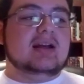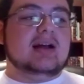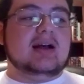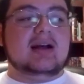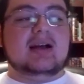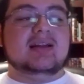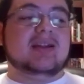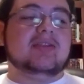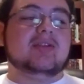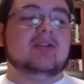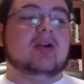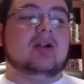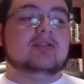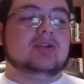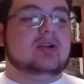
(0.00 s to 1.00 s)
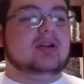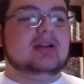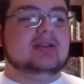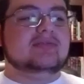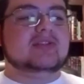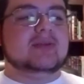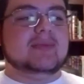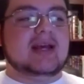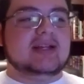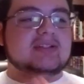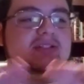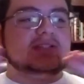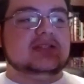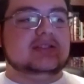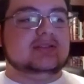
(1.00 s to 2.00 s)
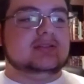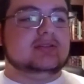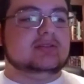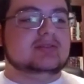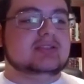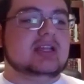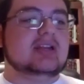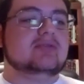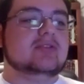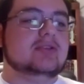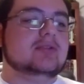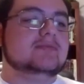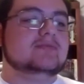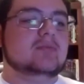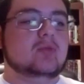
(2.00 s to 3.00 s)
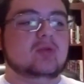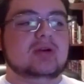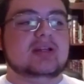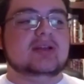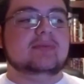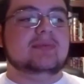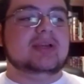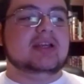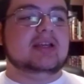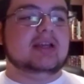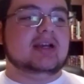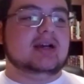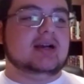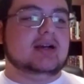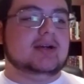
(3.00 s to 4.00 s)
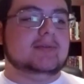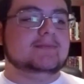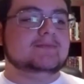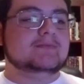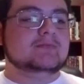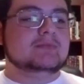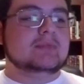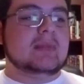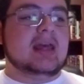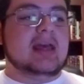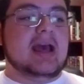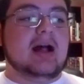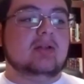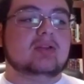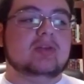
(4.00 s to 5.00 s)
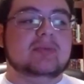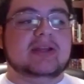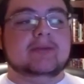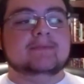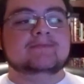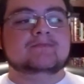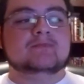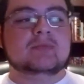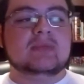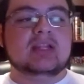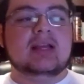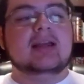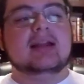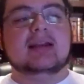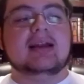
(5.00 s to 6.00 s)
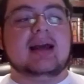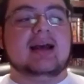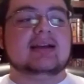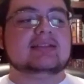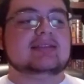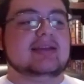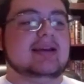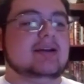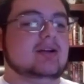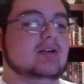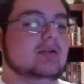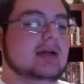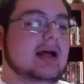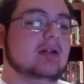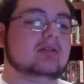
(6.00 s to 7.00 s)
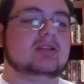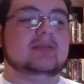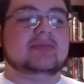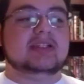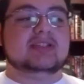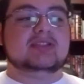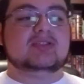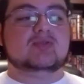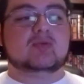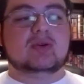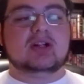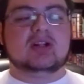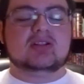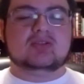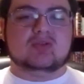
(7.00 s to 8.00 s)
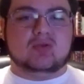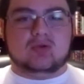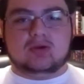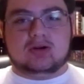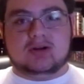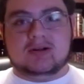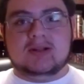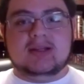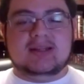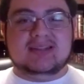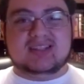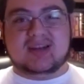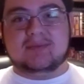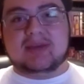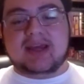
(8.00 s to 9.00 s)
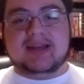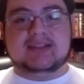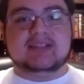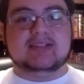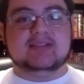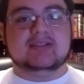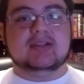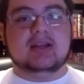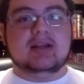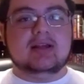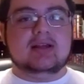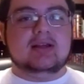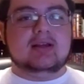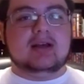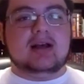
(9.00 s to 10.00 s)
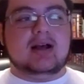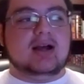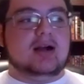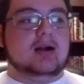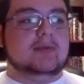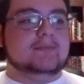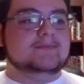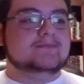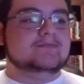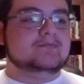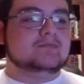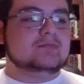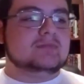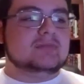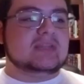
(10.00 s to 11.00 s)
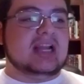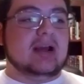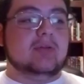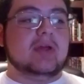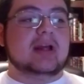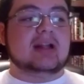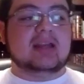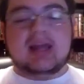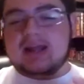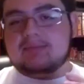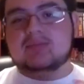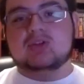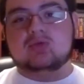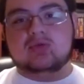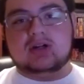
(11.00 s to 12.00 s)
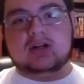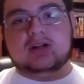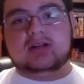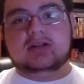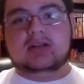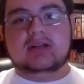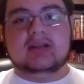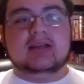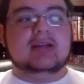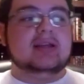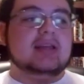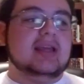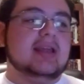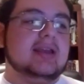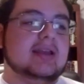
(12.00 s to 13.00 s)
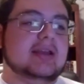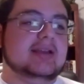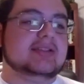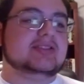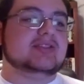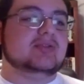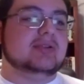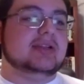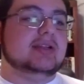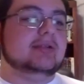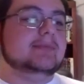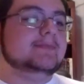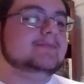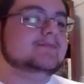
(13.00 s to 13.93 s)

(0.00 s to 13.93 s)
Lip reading: Another alternative to magic in general would be alchemy. And it acts how alchemists worked, or in some cases, how they claim to work in history.